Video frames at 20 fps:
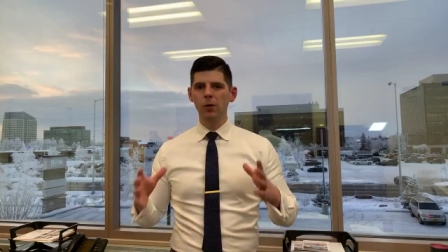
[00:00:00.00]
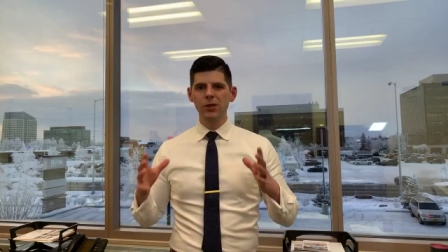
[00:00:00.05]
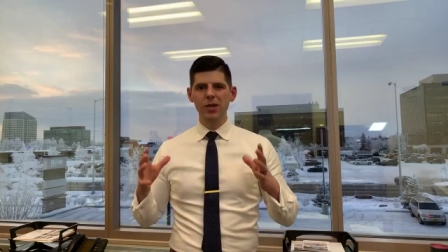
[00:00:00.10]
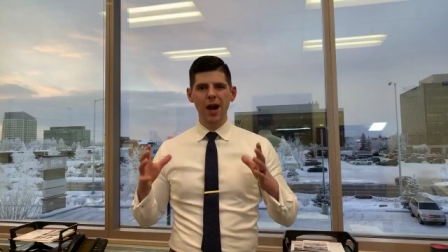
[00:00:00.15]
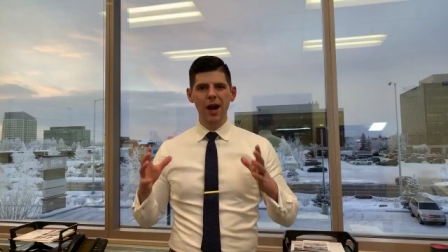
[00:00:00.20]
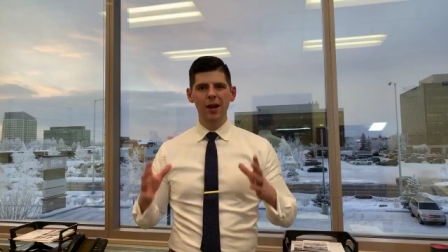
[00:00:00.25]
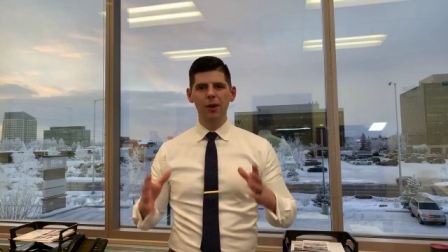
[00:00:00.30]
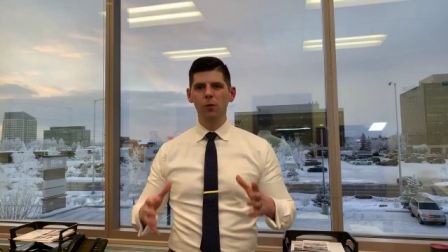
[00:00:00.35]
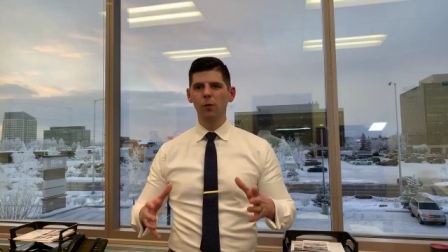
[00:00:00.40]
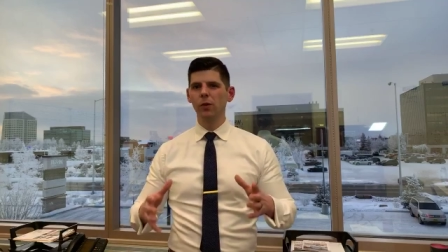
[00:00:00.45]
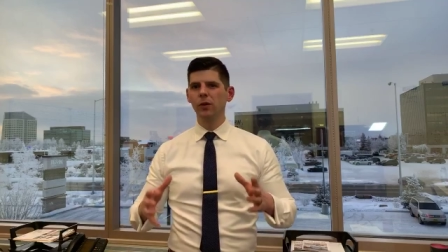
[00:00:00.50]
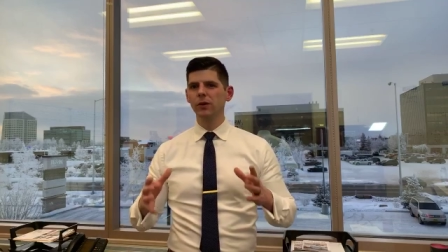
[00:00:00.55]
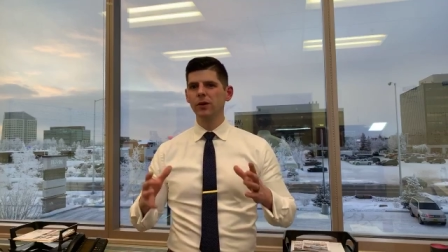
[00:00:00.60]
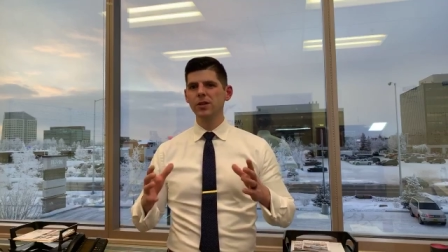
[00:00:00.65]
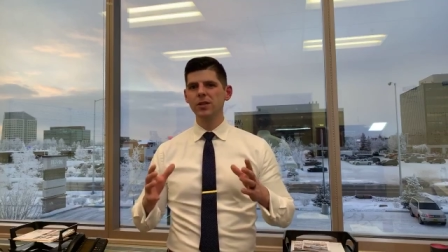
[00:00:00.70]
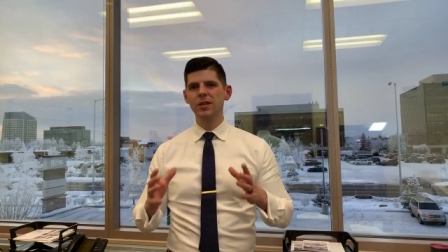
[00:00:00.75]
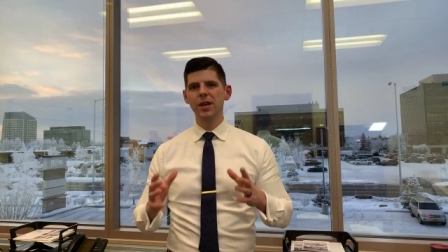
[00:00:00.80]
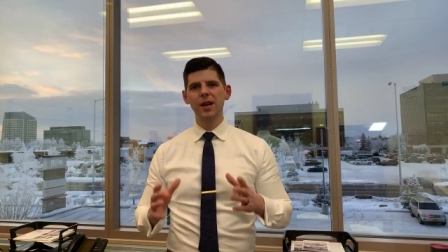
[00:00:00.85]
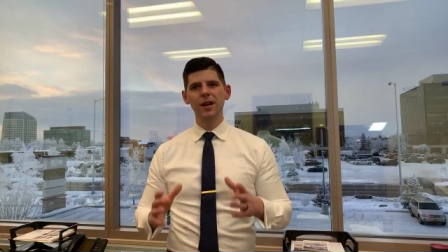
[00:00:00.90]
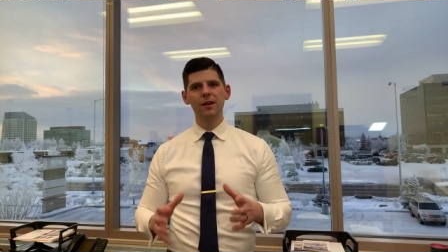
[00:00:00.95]
We're talking real
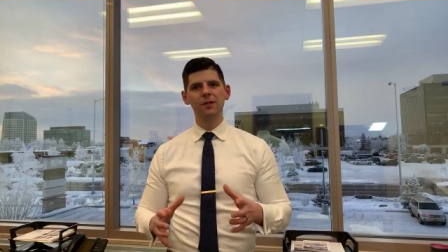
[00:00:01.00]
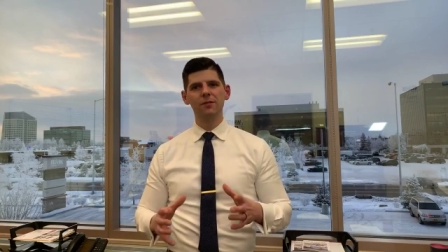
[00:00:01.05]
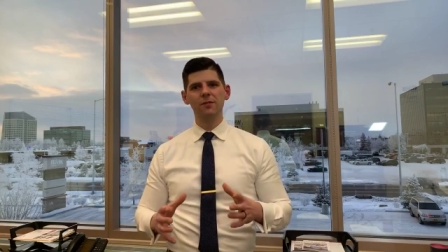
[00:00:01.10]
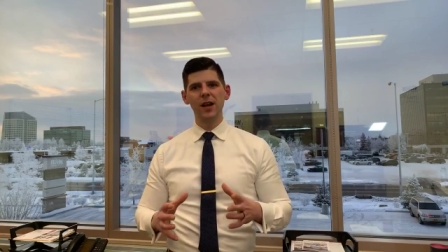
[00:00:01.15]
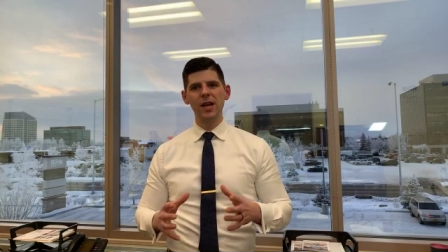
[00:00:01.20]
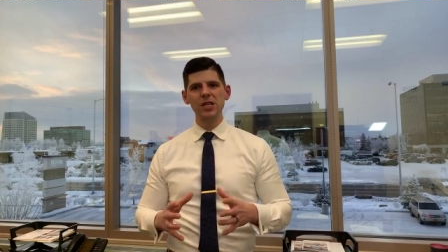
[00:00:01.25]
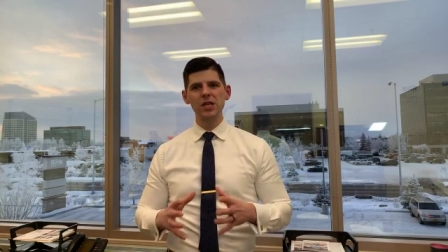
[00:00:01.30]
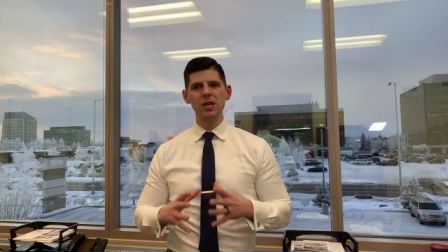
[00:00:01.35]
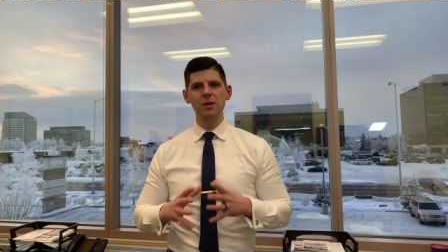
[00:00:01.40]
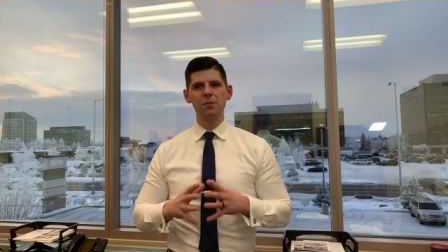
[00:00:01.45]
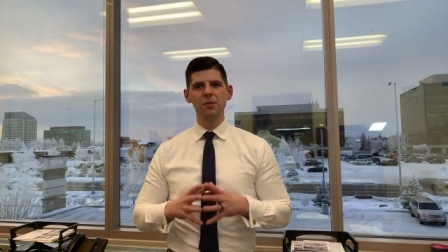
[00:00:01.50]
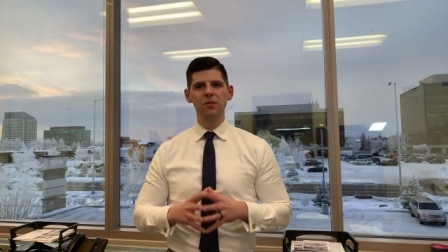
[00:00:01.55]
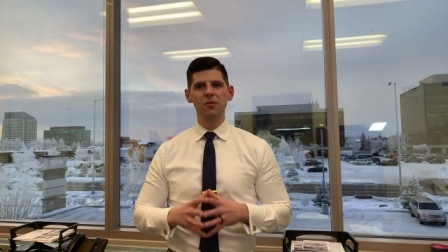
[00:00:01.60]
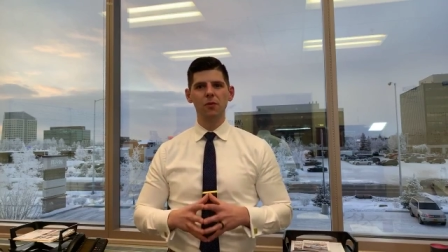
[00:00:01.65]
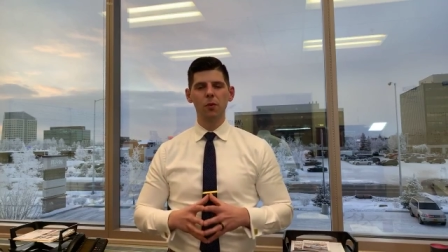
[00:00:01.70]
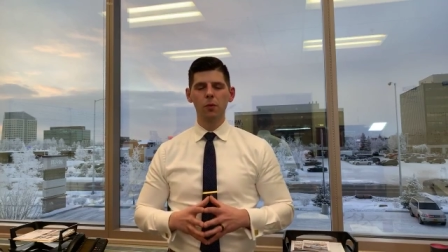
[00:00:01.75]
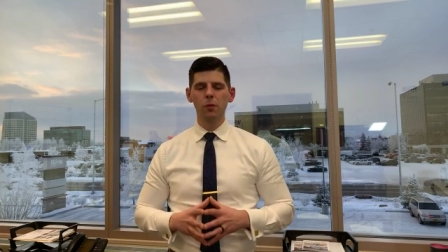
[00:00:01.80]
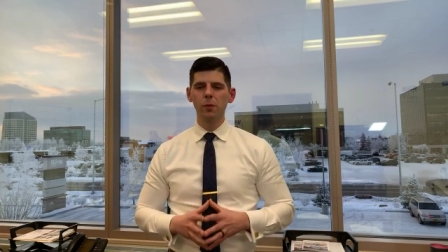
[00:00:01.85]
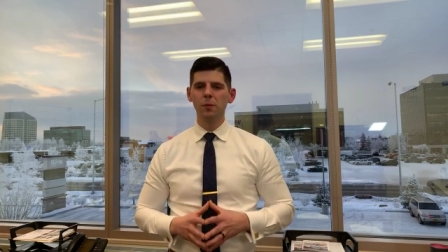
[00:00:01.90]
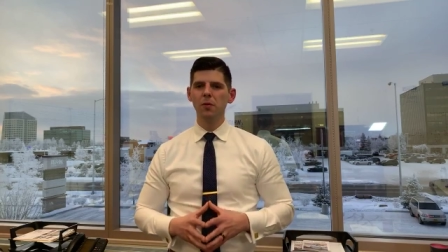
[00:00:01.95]
estate investing
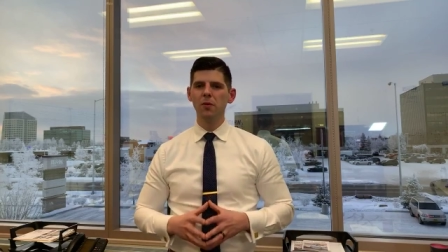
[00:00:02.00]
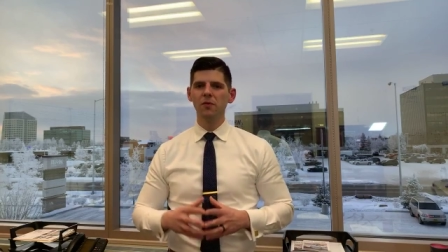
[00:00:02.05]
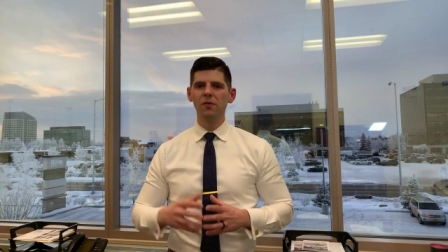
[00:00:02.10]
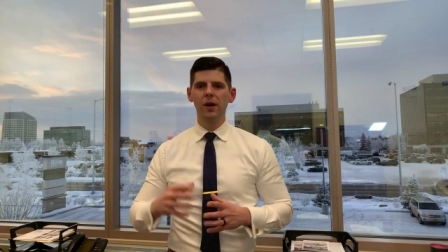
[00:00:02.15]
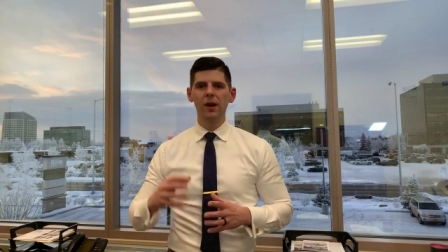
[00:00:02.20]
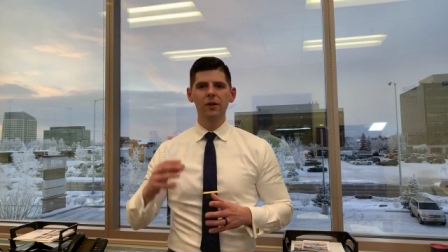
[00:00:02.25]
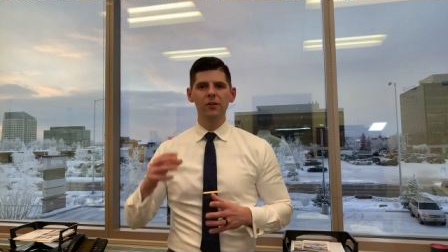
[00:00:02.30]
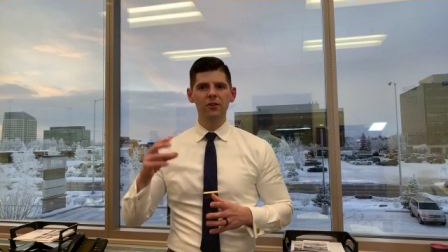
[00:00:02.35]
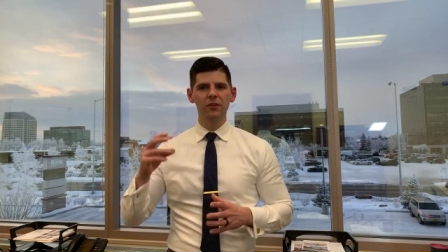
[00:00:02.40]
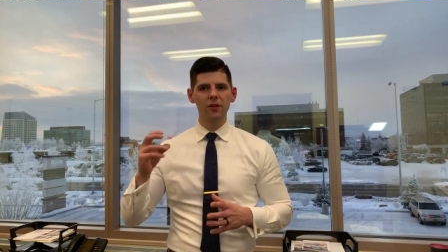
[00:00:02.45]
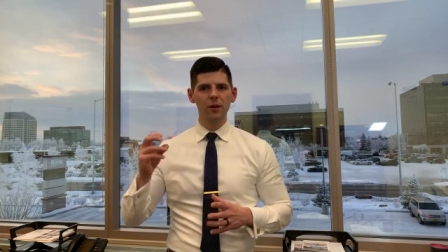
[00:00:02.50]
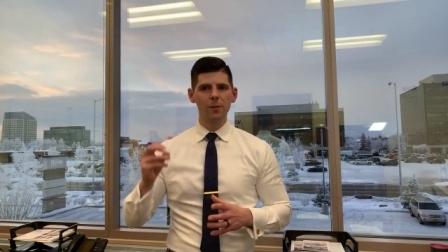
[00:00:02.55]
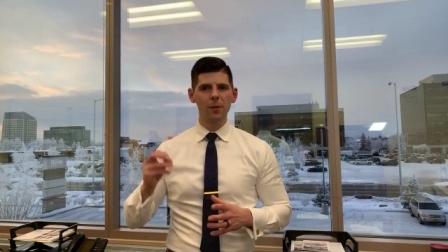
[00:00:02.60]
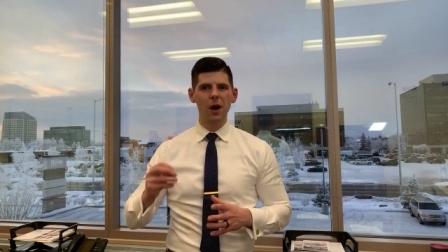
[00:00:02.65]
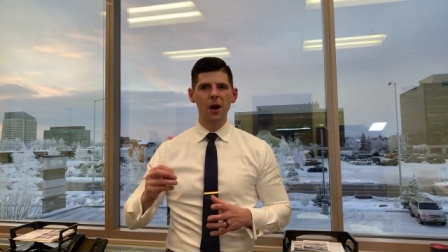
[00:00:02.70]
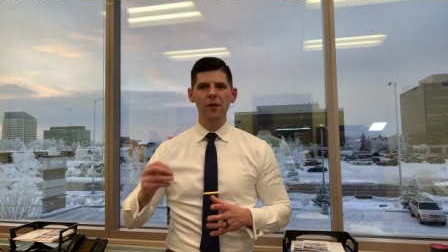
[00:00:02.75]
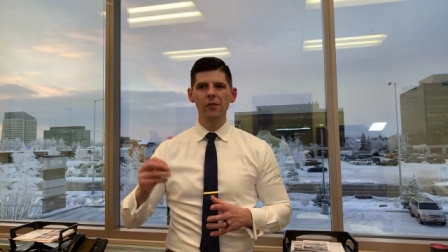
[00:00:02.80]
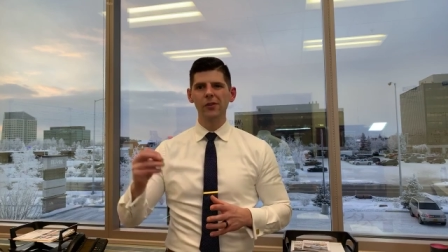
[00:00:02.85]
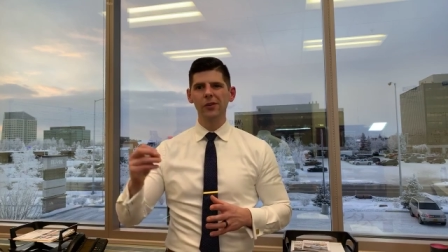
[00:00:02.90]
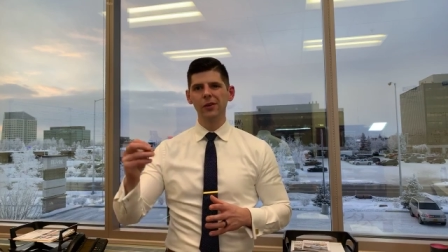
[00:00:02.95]
before we move on to
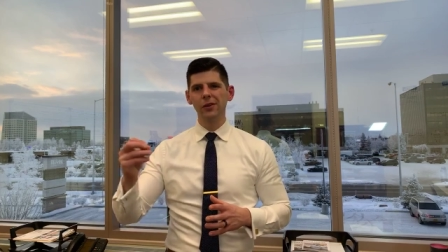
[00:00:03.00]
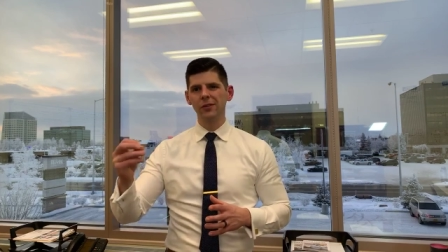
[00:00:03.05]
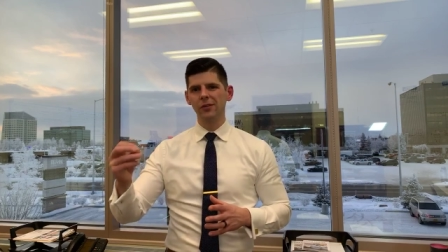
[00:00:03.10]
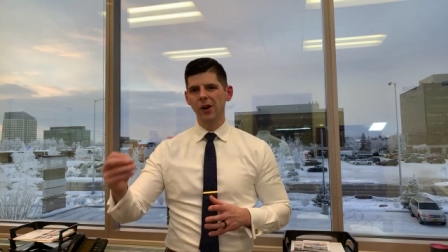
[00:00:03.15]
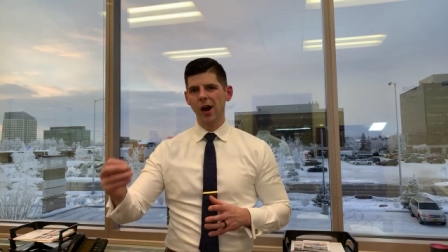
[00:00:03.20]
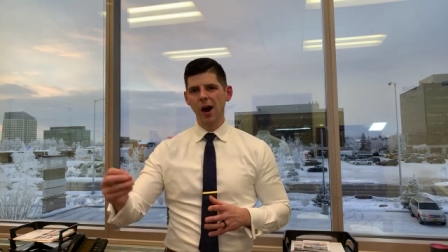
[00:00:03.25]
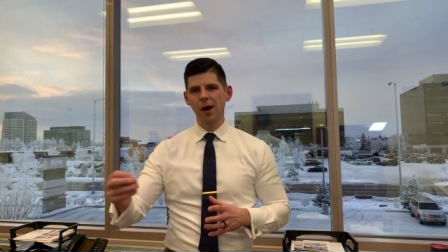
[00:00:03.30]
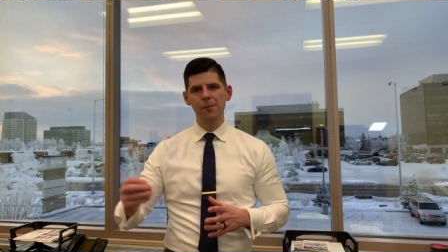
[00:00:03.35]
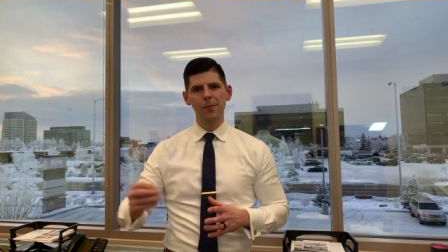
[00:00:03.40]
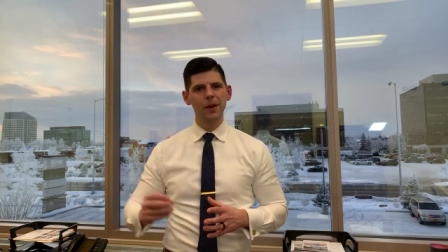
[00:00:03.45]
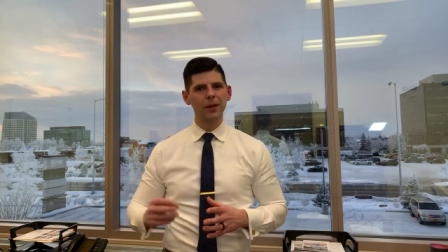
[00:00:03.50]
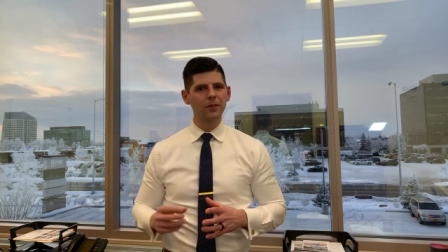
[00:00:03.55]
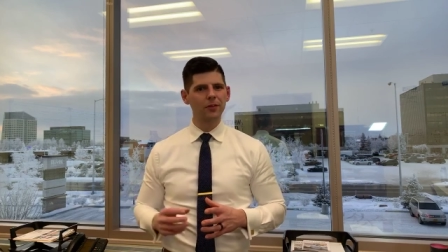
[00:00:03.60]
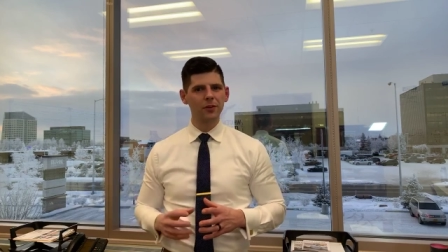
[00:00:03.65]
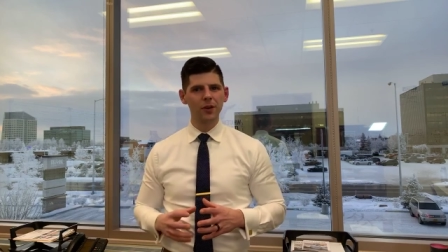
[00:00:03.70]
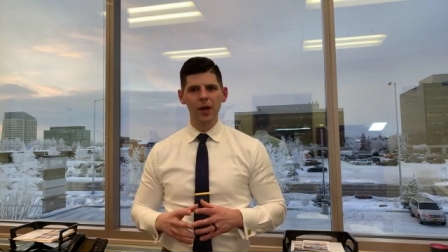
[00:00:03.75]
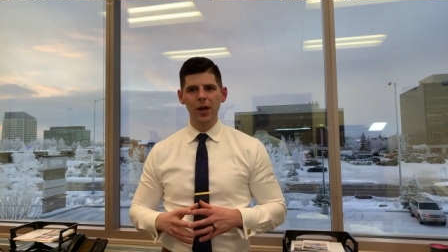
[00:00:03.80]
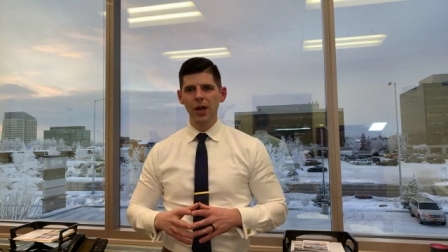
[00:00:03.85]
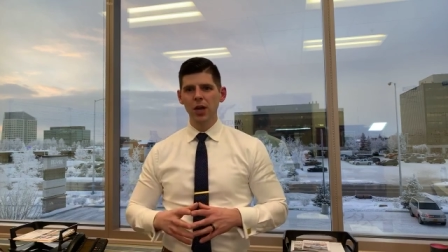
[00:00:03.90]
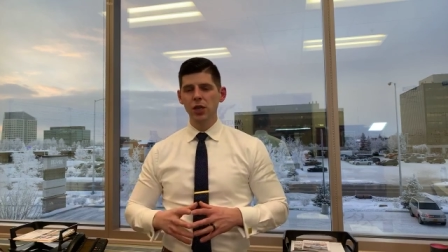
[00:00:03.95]
some other topics.